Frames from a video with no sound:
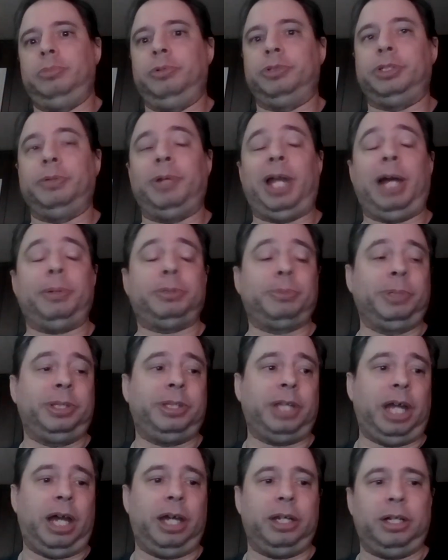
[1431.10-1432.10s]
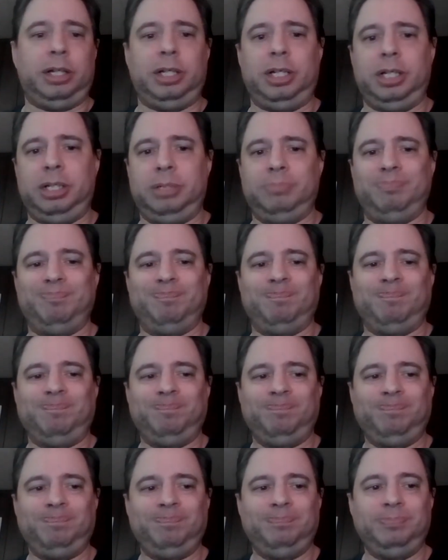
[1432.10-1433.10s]
We'll see what happens with that. Um,
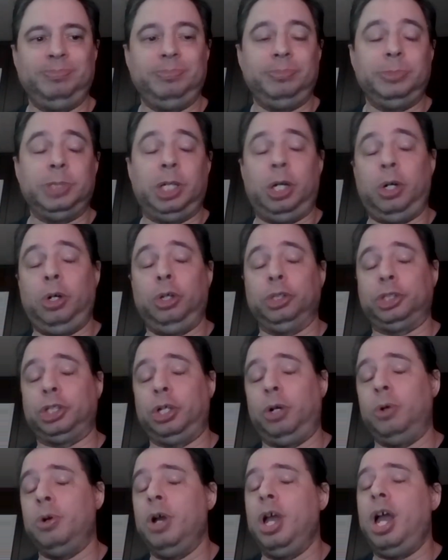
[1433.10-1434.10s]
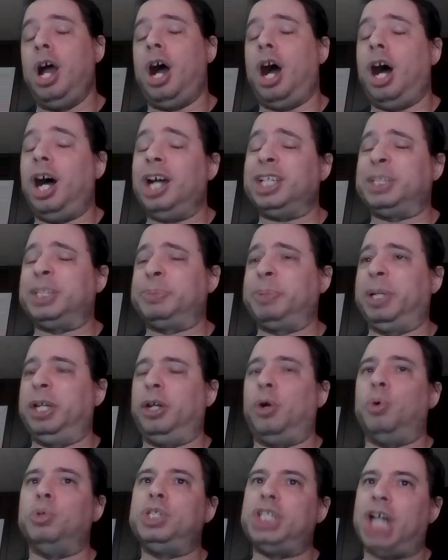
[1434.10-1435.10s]
also Ospreay
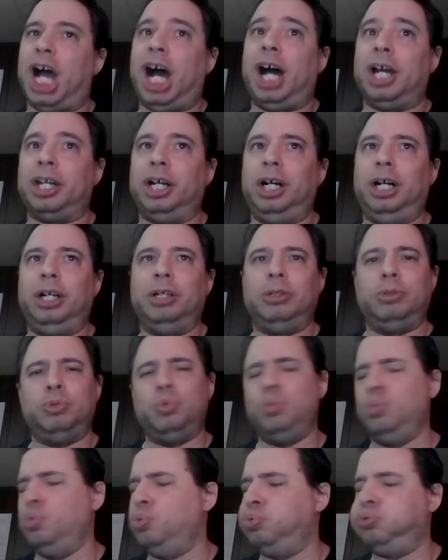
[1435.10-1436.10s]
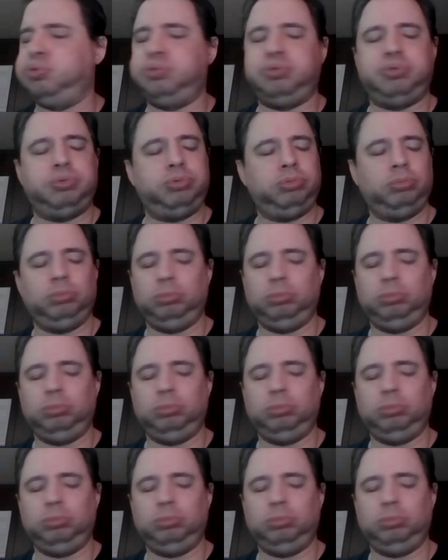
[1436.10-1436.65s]
and Okada. Oof.